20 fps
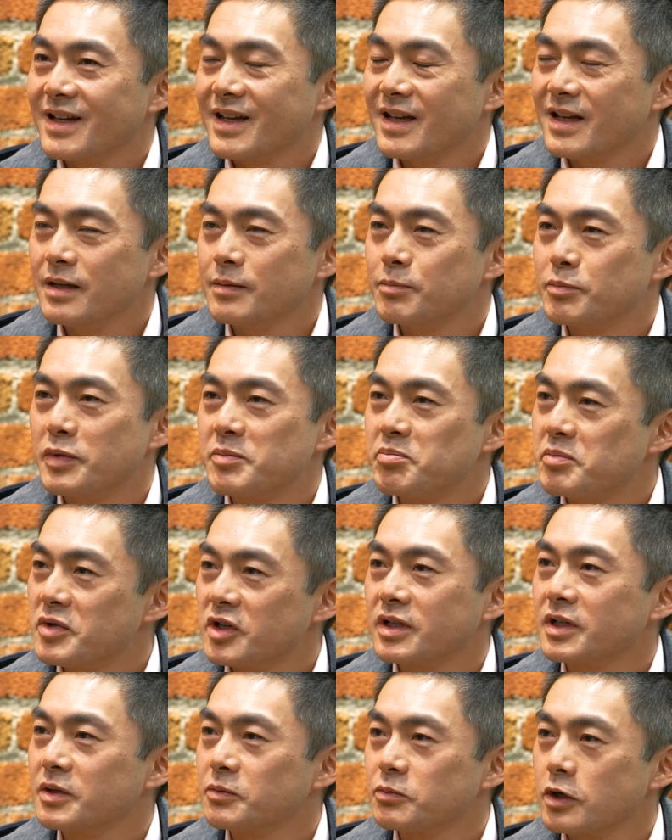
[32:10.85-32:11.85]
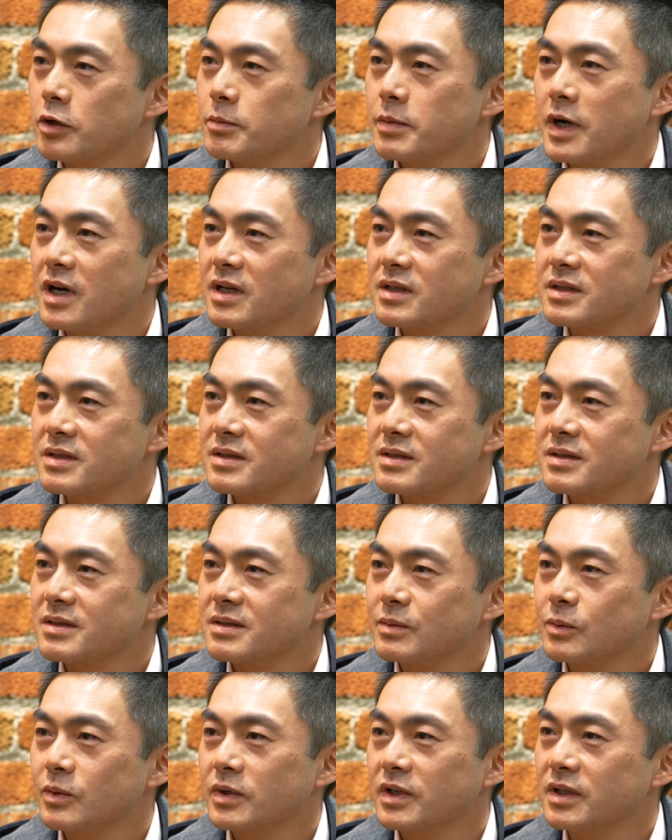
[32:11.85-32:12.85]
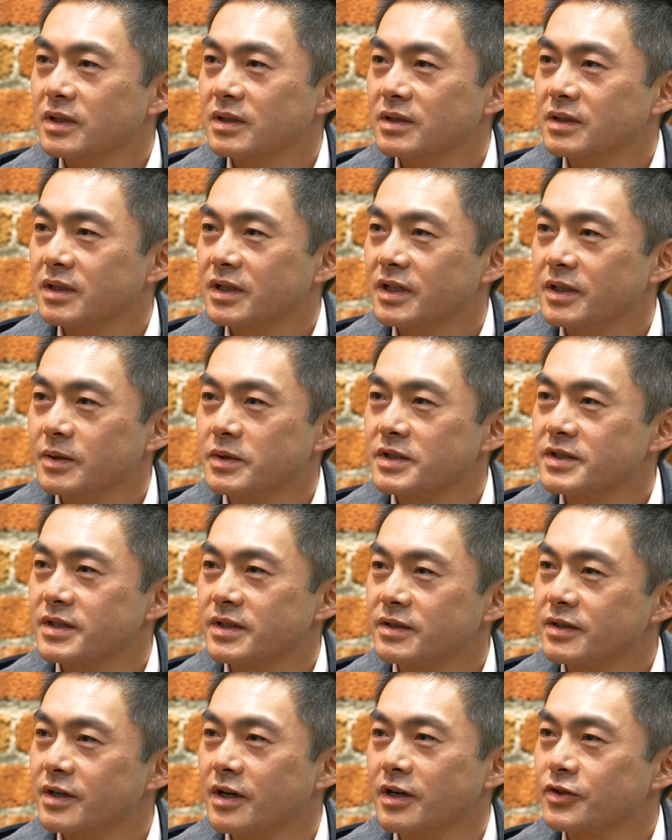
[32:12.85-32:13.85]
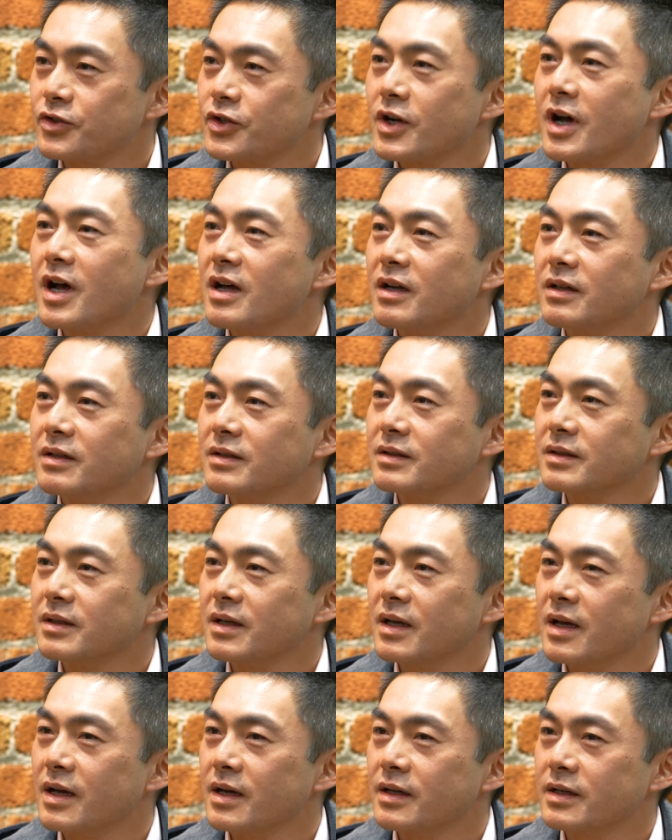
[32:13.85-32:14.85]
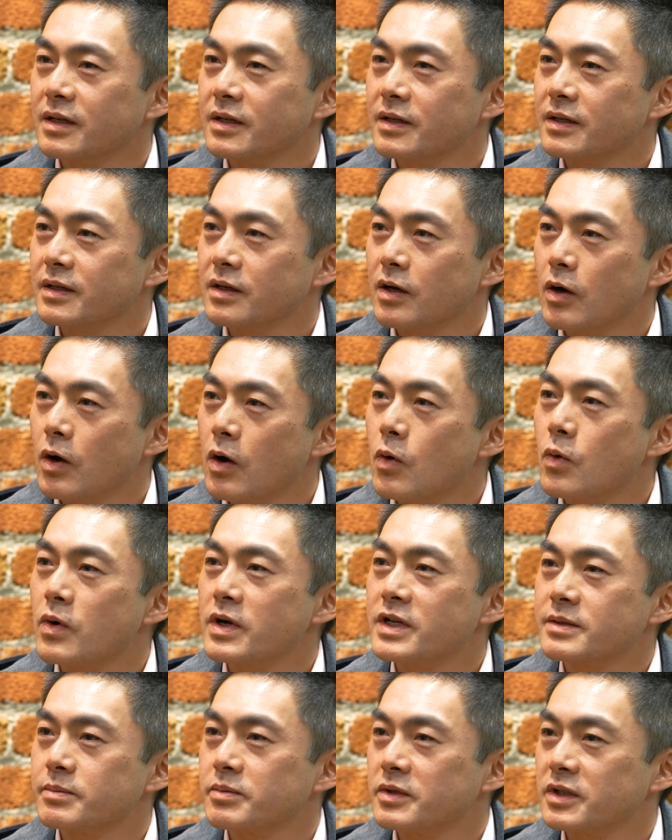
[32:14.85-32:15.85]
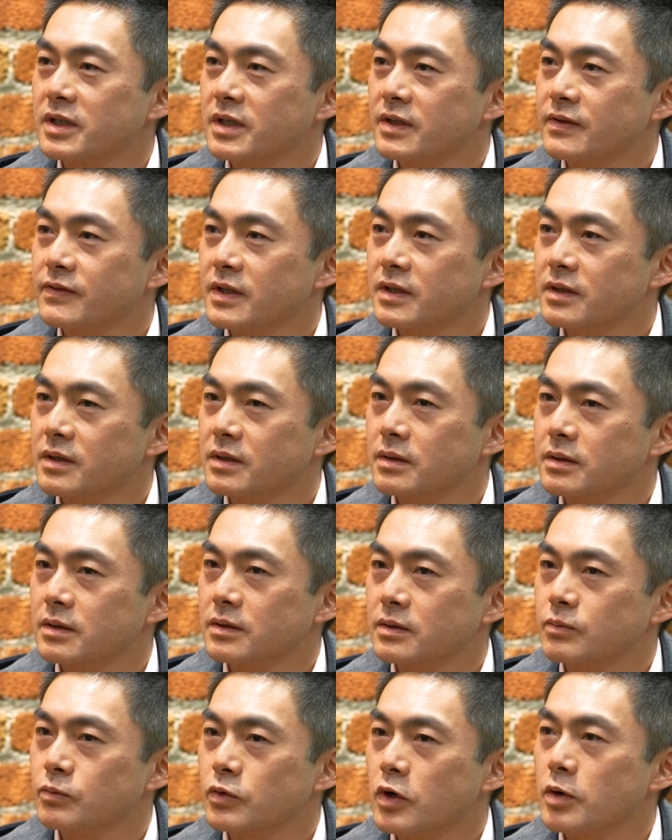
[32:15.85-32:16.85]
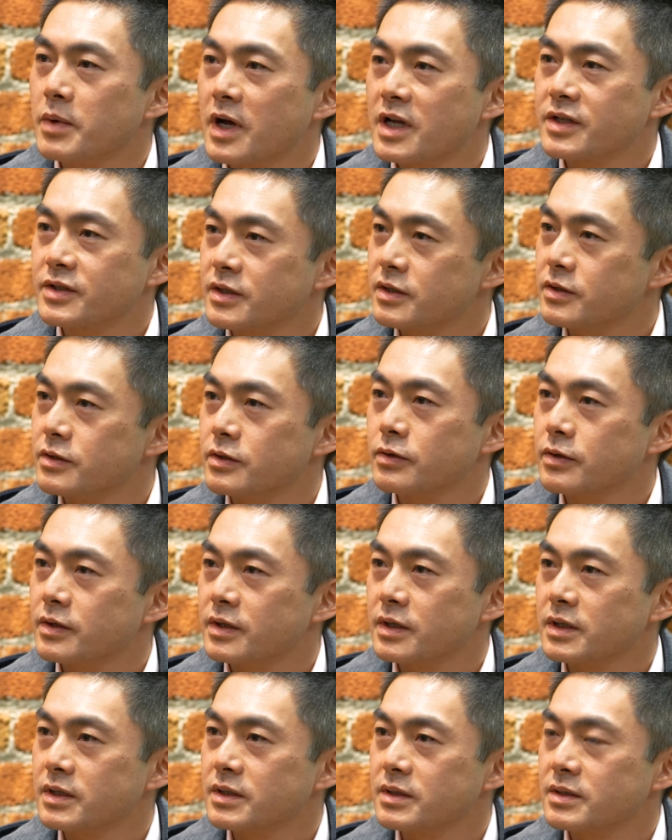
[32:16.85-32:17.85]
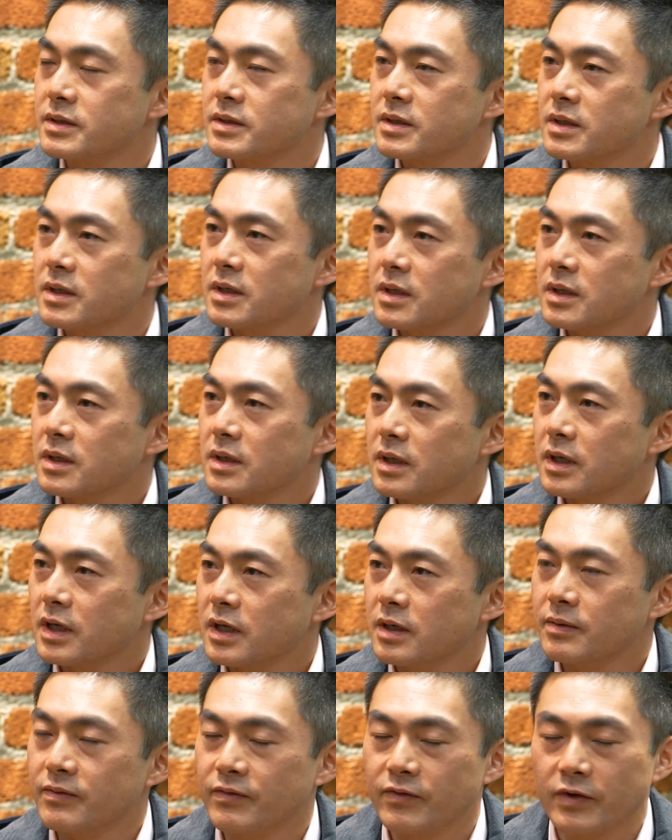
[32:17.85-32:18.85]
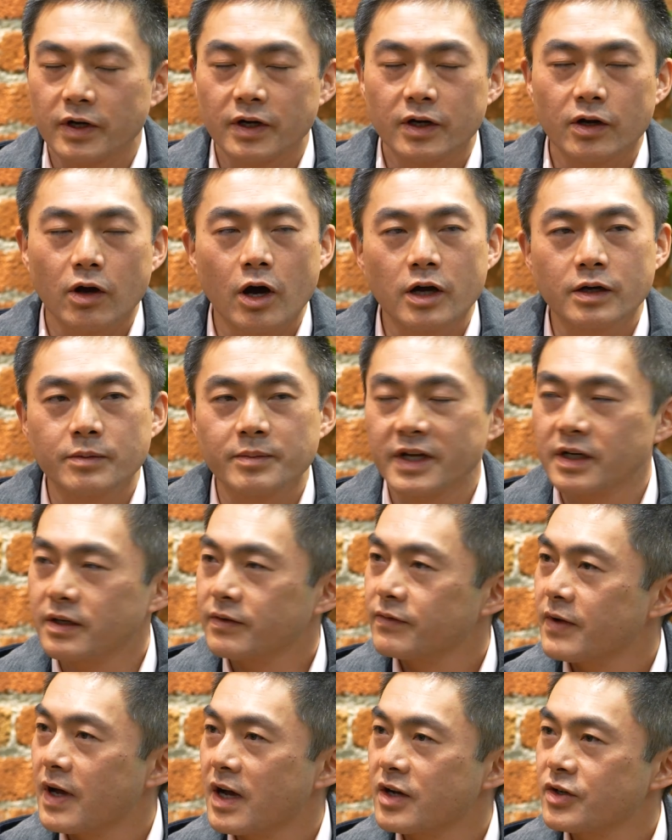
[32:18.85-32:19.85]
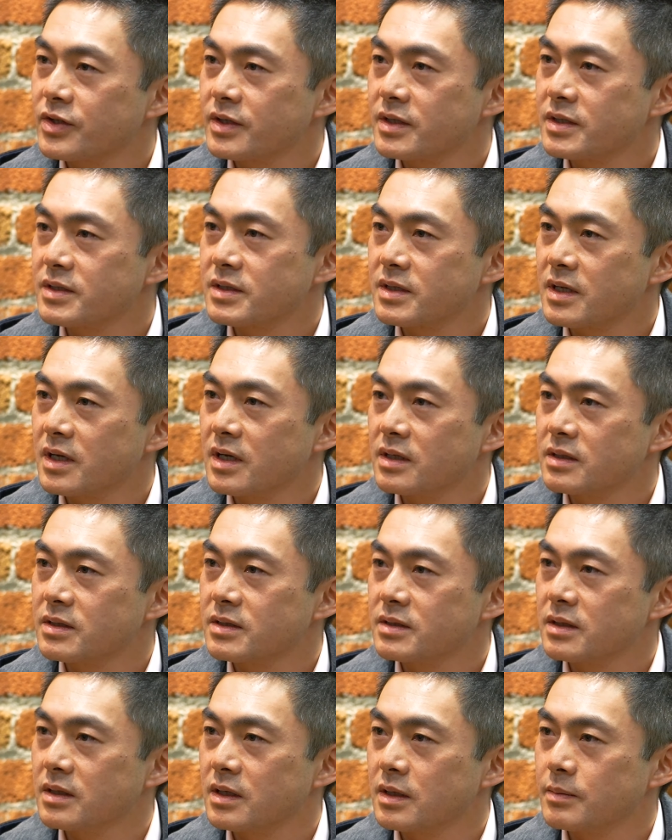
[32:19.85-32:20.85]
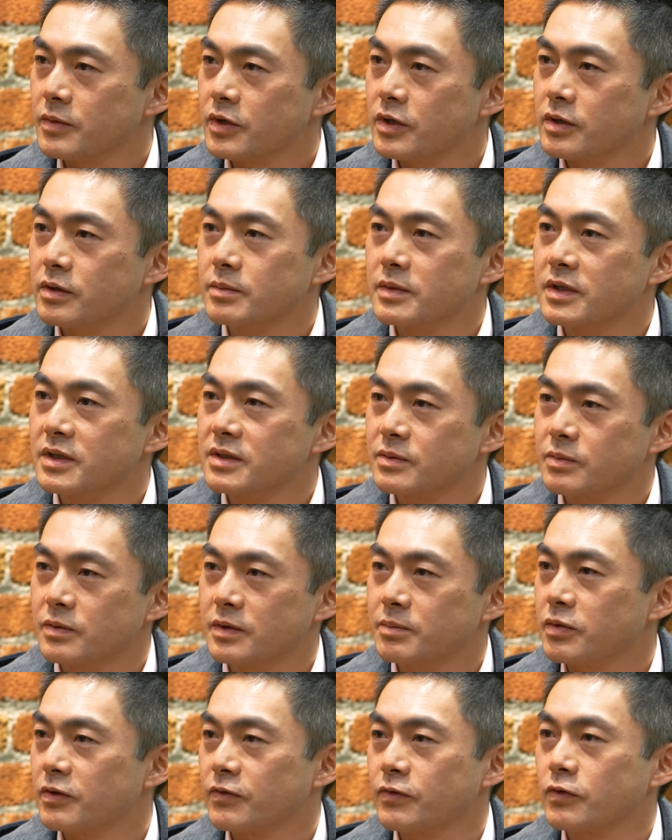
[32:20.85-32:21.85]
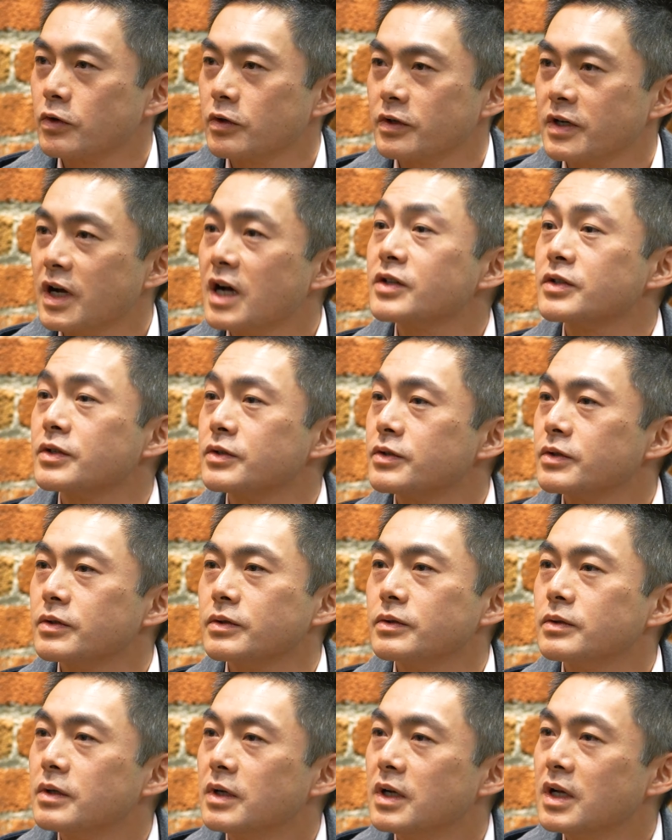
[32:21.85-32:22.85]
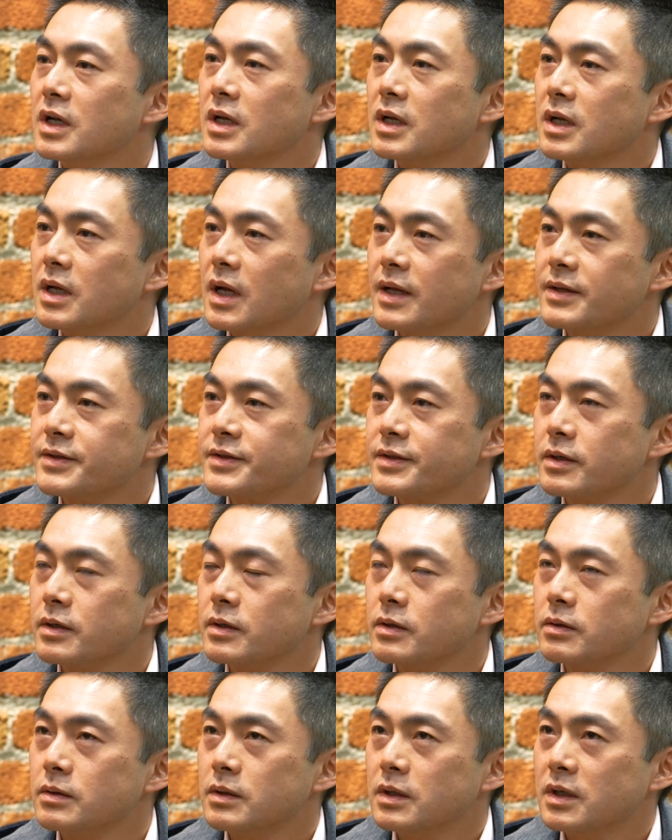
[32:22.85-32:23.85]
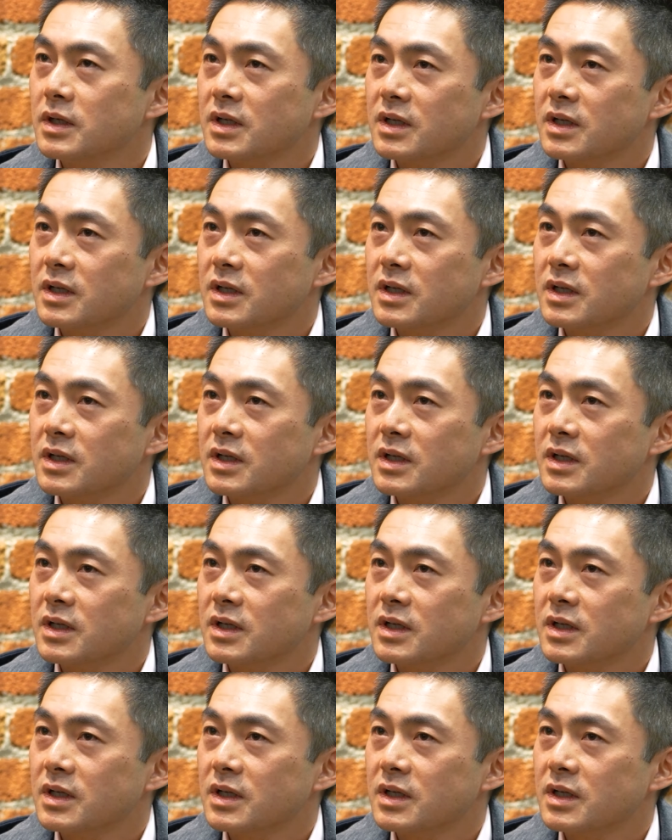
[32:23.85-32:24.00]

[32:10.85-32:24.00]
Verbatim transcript: he'd been building robots when he was a young child, and he had always believed that robots could do things in very automated fashions that um, humans would prefer not to do. And so,